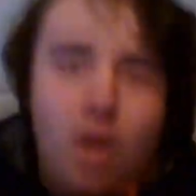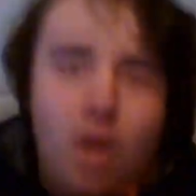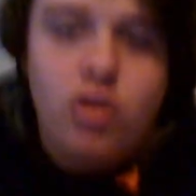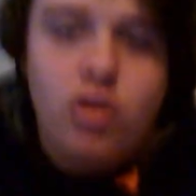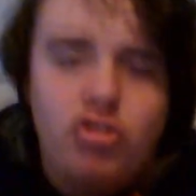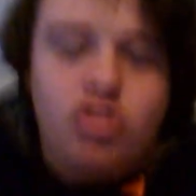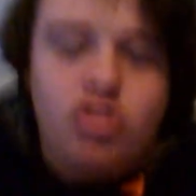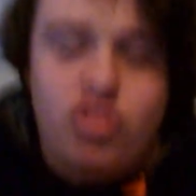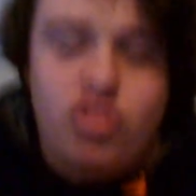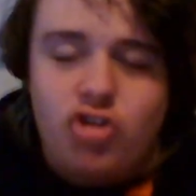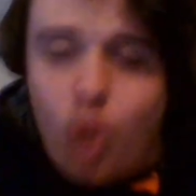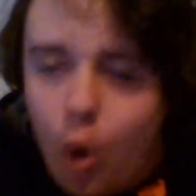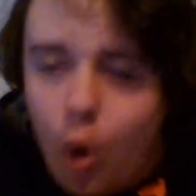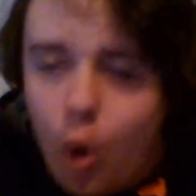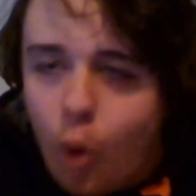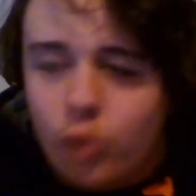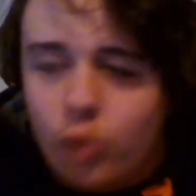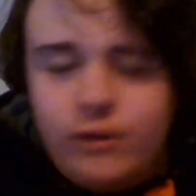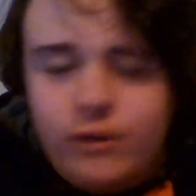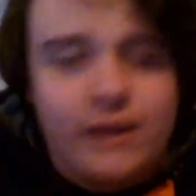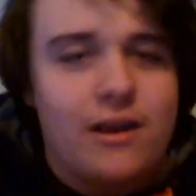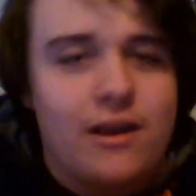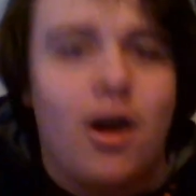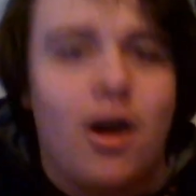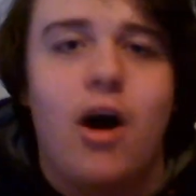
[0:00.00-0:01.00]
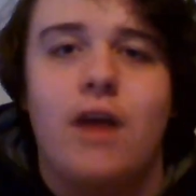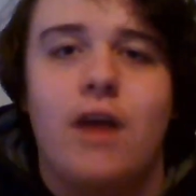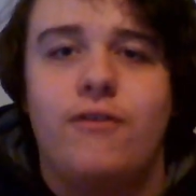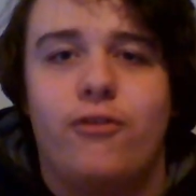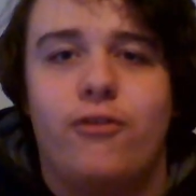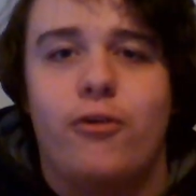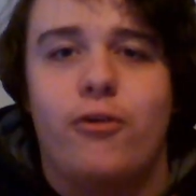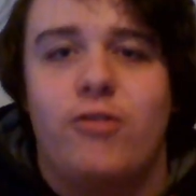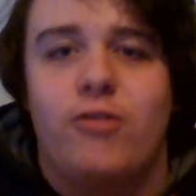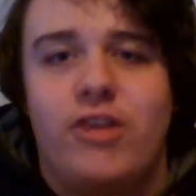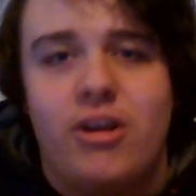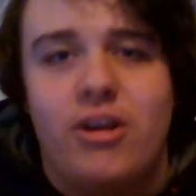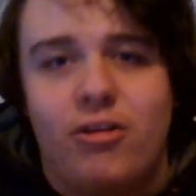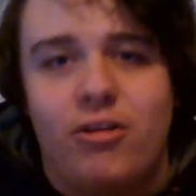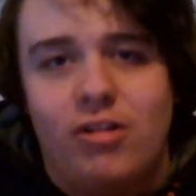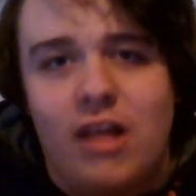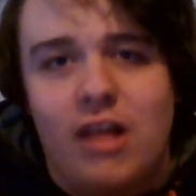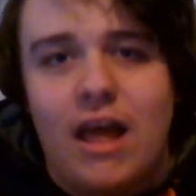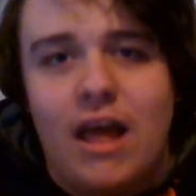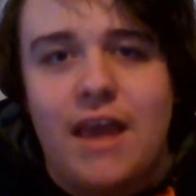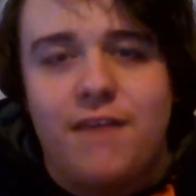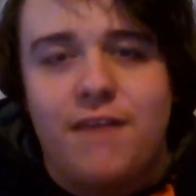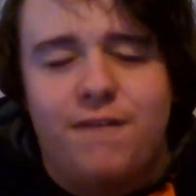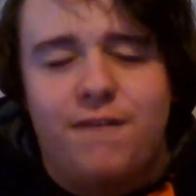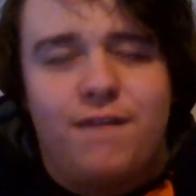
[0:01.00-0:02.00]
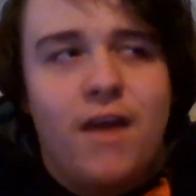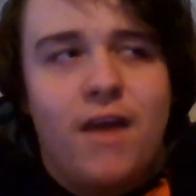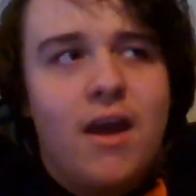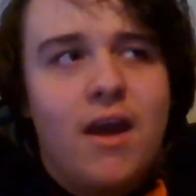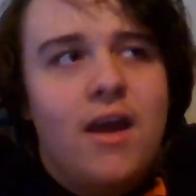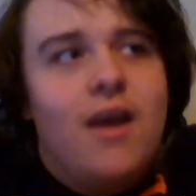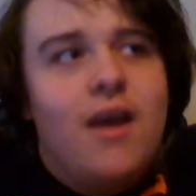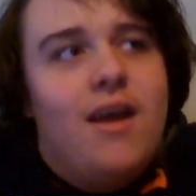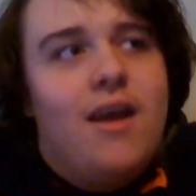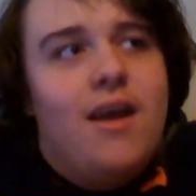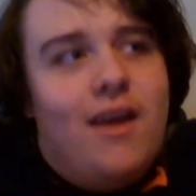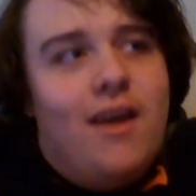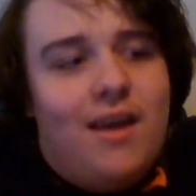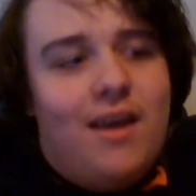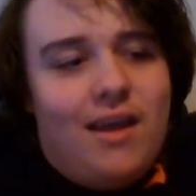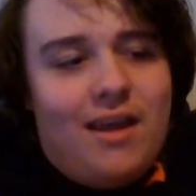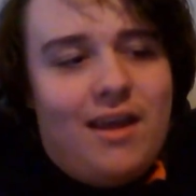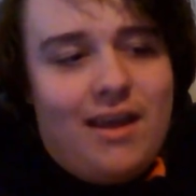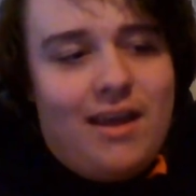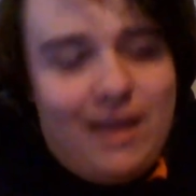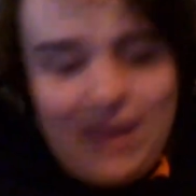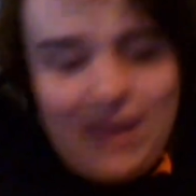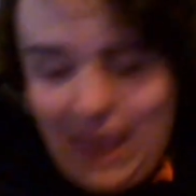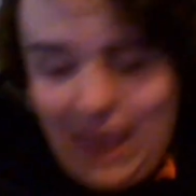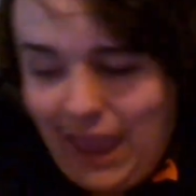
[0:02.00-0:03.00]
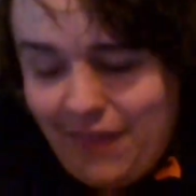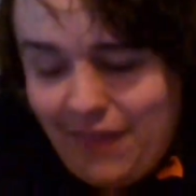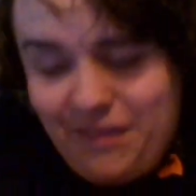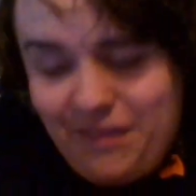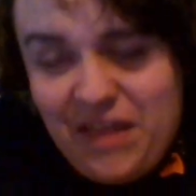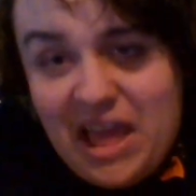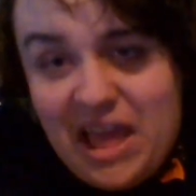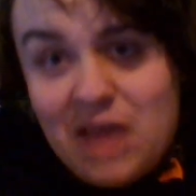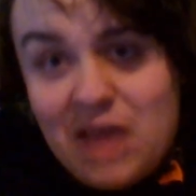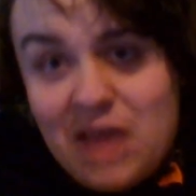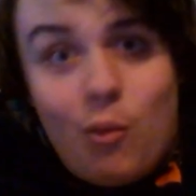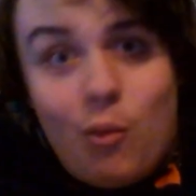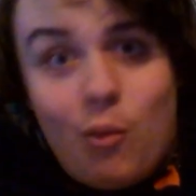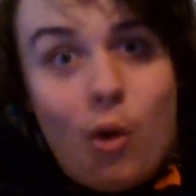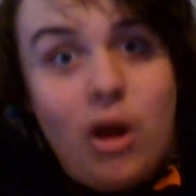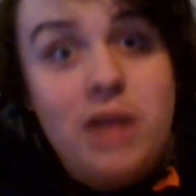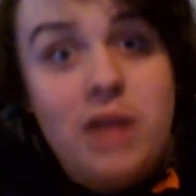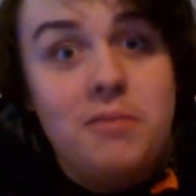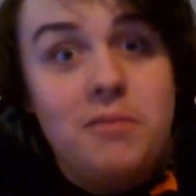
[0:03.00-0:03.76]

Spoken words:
just holding on for dear life. And they won.